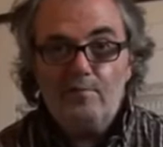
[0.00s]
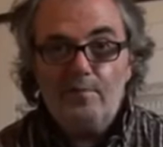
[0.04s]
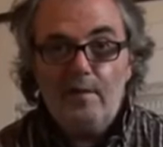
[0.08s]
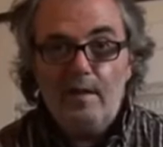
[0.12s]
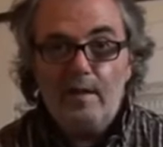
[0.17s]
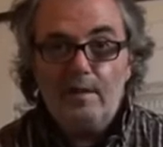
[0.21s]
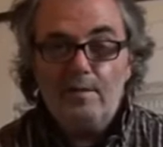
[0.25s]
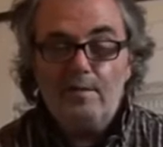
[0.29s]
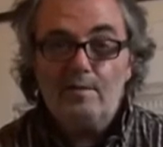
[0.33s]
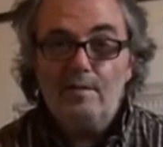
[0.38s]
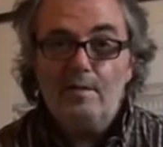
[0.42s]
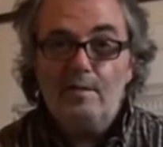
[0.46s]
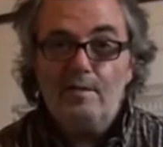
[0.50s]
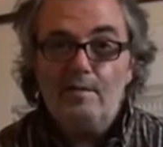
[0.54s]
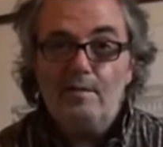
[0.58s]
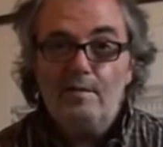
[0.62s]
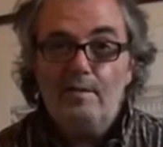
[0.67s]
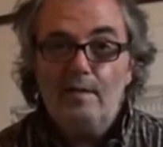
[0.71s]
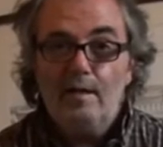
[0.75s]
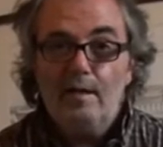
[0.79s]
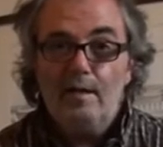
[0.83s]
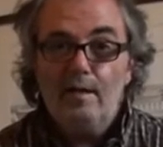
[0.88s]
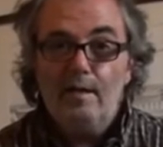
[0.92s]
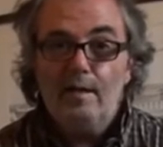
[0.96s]
factors
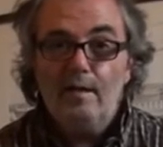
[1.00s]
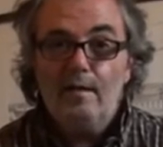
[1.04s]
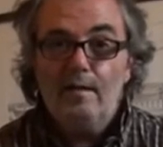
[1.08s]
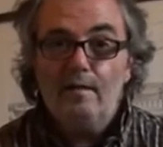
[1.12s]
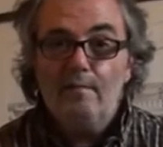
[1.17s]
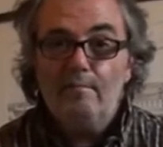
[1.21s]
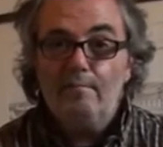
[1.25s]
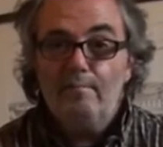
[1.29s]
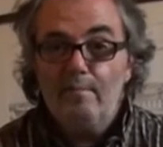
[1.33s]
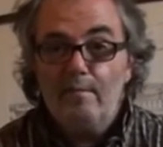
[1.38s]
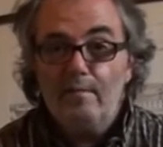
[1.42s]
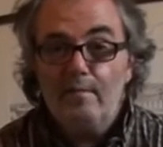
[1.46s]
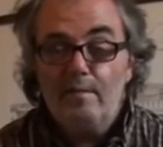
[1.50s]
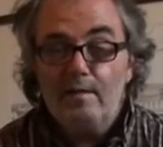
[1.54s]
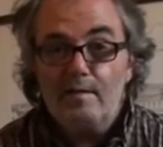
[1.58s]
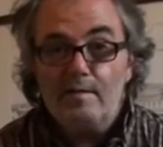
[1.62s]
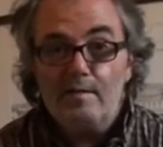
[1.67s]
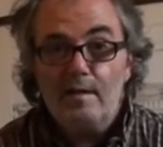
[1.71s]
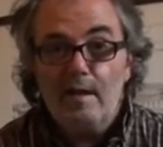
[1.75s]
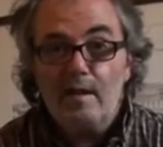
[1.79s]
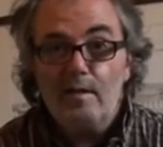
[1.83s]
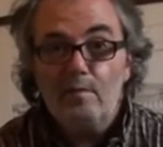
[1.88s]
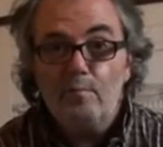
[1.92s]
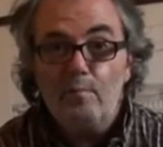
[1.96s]
as the
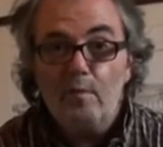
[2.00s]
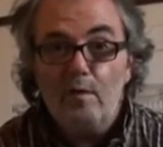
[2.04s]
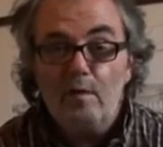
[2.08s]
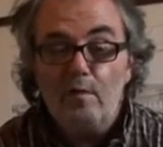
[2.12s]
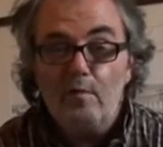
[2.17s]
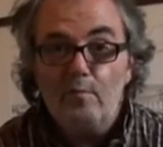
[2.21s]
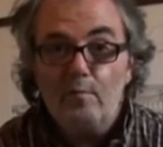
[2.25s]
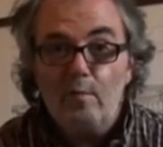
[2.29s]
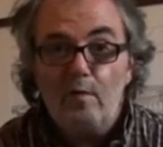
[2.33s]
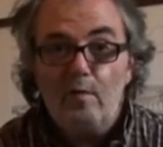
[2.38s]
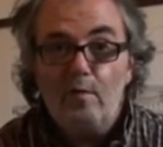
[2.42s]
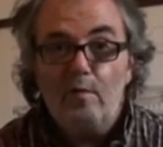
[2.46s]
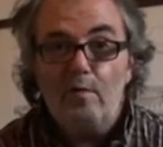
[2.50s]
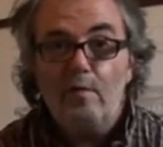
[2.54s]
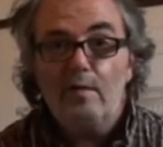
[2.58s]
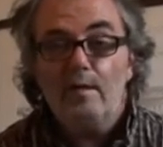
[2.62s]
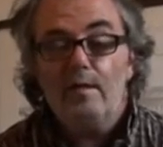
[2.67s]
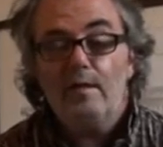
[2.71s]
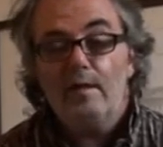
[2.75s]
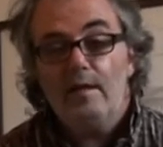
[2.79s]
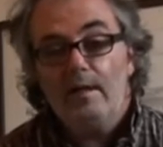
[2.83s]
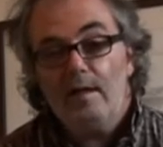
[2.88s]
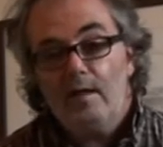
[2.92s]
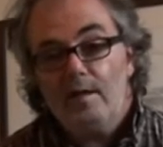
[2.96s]
Second World War
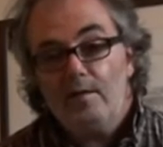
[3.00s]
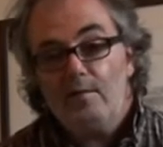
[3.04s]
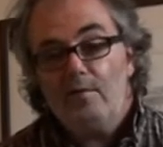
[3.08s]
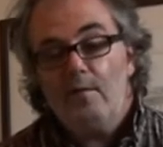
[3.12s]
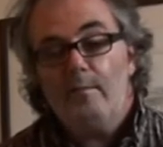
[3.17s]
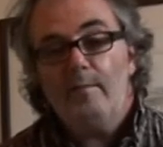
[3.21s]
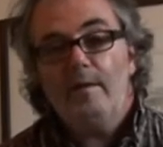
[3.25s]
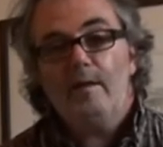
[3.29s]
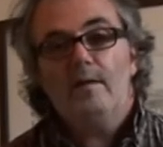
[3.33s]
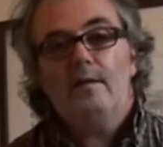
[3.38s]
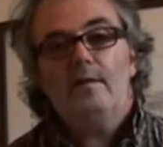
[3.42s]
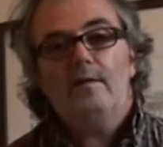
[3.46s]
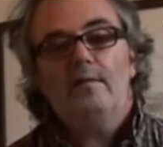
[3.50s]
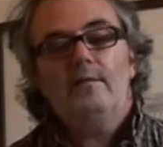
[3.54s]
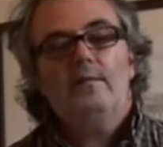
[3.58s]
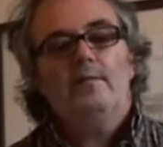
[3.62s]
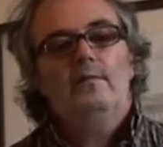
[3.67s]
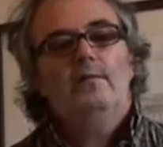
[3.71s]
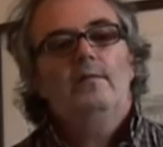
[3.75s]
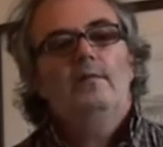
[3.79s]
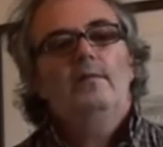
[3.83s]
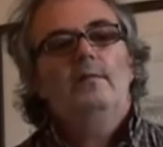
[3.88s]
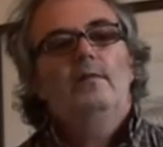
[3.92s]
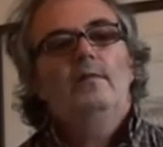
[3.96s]
and economic
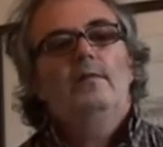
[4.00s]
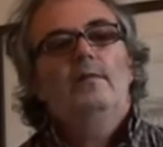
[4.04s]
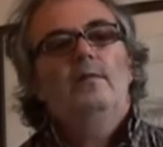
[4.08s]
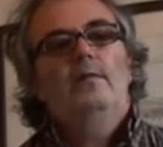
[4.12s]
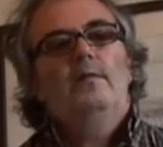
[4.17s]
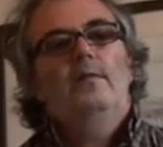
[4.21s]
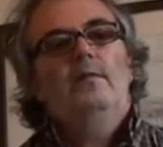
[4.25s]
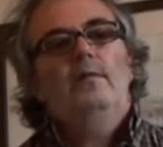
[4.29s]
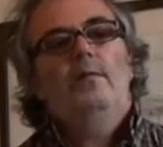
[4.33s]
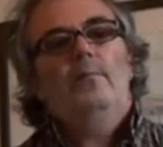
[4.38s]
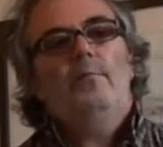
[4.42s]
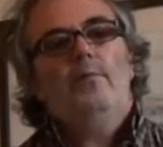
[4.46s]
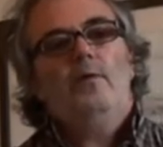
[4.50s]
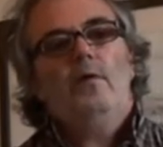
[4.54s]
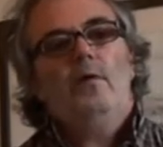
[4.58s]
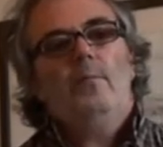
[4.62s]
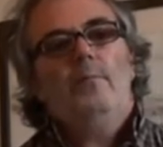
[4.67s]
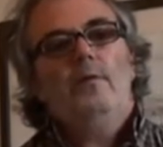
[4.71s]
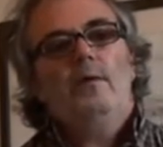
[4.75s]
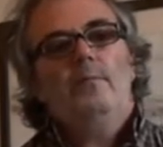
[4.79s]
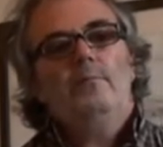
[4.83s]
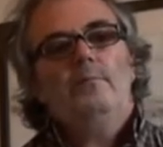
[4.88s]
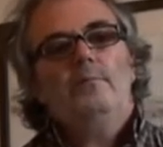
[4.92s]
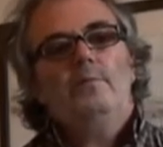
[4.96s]

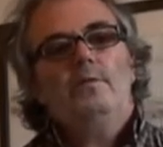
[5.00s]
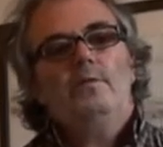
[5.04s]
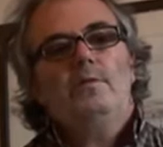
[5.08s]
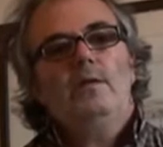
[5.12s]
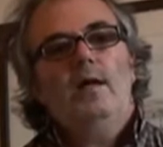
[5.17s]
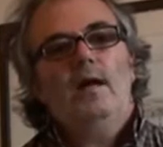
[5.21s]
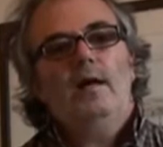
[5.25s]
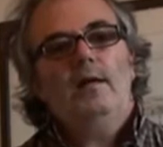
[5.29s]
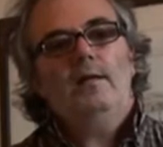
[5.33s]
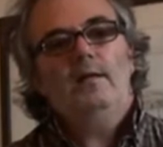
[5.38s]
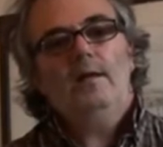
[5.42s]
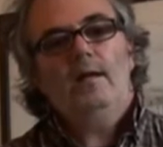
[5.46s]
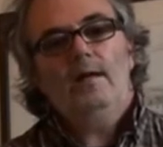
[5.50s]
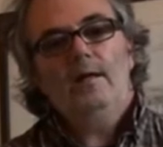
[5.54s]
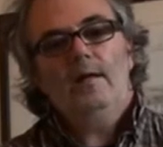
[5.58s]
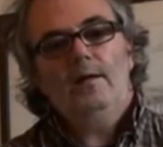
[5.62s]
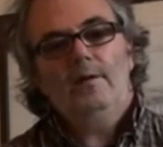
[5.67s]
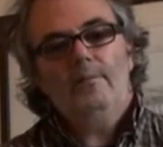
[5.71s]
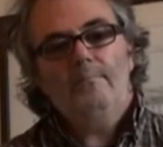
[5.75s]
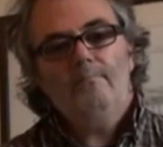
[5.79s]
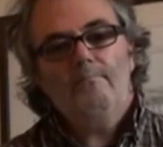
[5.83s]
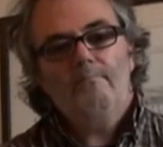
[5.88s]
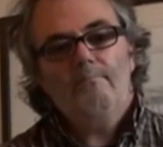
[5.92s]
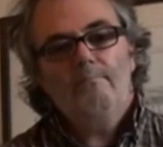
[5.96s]
problems, and
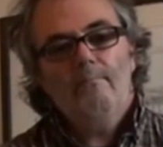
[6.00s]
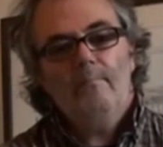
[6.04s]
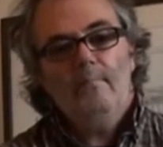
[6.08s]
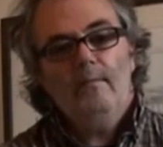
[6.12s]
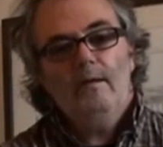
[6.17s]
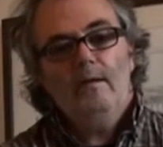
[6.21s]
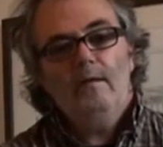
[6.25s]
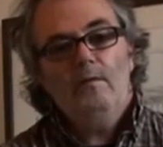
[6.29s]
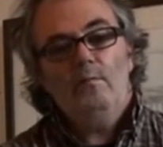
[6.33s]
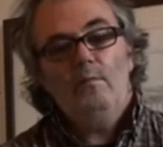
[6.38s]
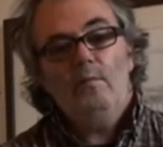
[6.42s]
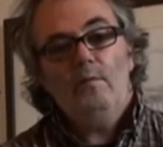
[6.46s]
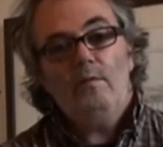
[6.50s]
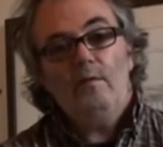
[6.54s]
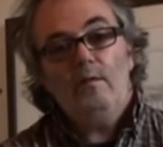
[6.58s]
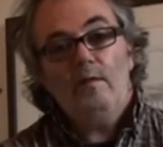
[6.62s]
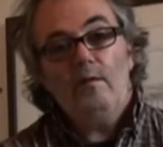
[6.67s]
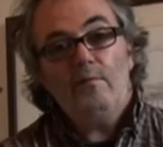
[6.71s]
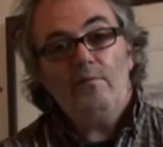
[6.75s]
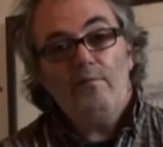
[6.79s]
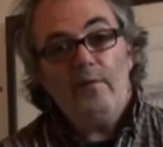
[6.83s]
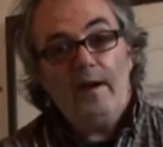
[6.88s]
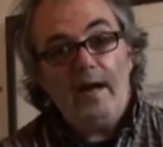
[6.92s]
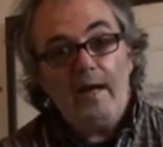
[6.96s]
the
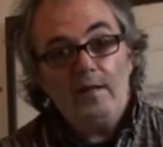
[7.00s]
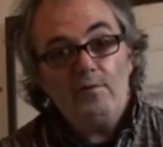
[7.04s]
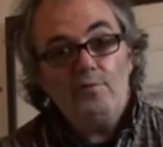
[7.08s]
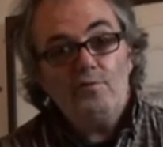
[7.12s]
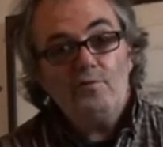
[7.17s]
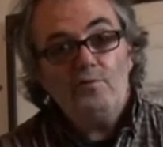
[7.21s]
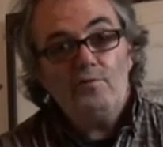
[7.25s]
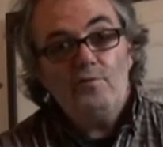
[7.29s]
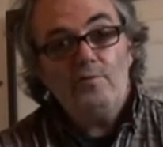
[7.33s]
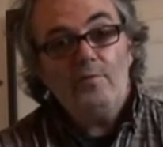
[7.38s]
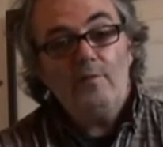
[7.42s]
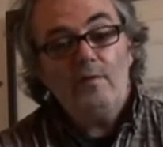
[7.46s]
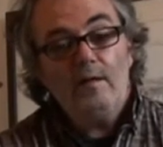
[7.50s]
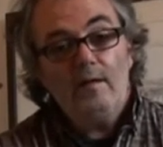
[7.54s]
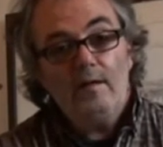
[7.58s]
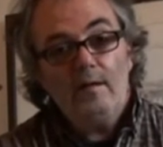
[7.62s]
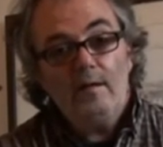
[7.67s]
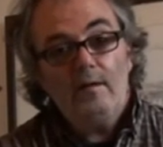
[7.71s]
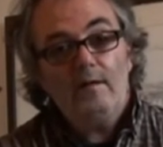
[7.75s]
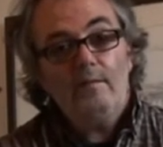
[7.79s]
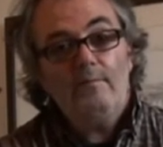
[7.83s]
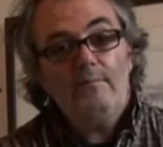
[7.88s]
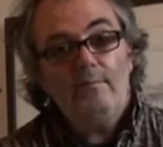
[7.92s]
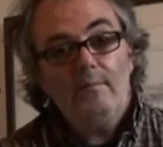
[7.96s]
French
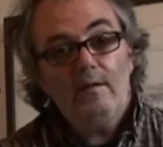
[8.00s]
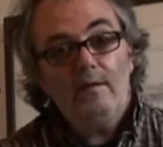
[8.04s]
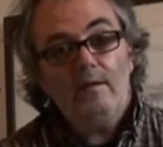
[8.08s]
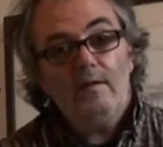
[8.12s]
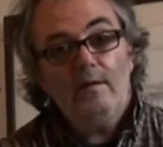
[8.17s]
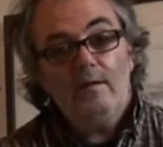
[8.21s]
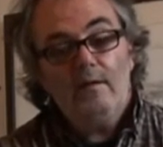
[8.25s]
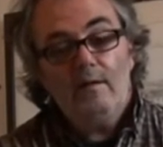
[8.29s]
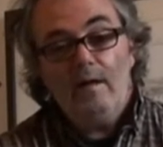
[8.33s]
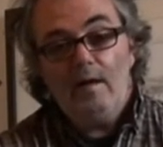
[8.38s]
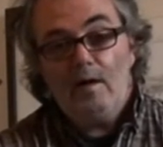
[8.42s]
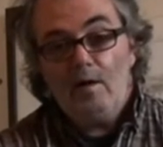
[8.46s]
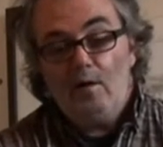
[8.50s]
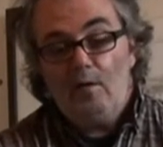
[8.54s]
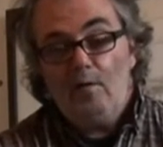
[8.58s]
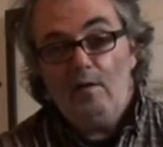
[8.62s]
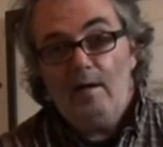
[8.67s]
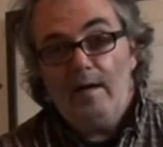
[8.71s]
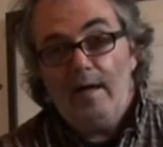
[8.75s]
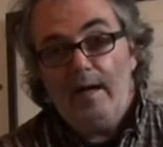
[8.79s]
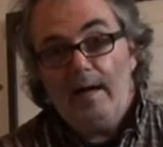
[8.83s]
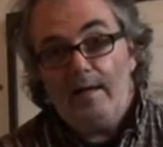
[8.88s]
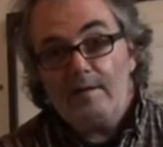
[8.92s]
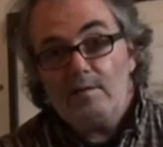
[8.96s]

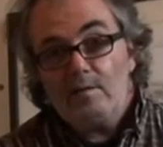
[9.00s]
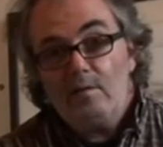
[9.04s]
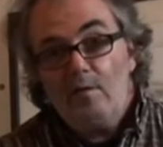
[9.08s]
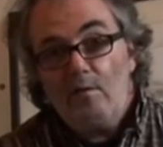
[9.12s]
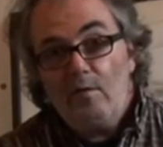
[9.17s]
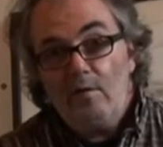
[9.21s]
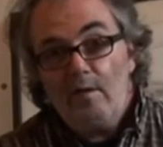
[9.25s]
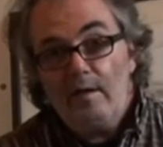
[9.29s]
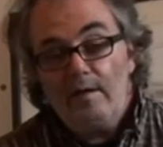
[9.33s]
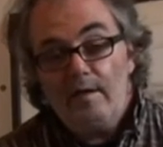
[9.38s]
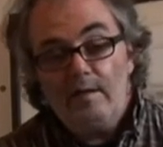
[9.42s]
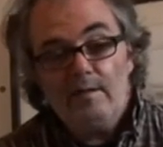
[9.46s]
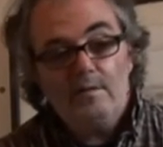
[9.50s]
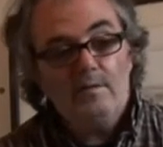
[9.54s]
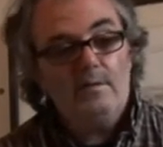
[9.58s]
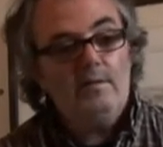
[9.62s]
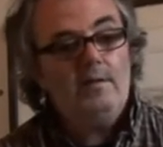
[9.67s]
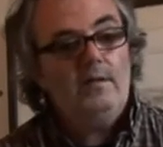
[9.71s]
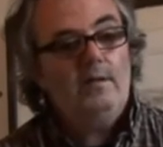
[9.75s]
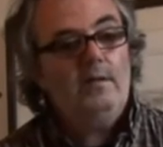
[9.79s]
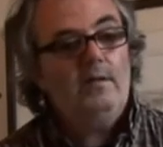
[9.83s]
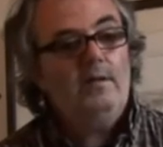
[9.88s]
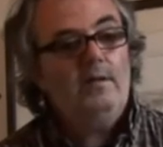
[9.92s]
ex-colonies,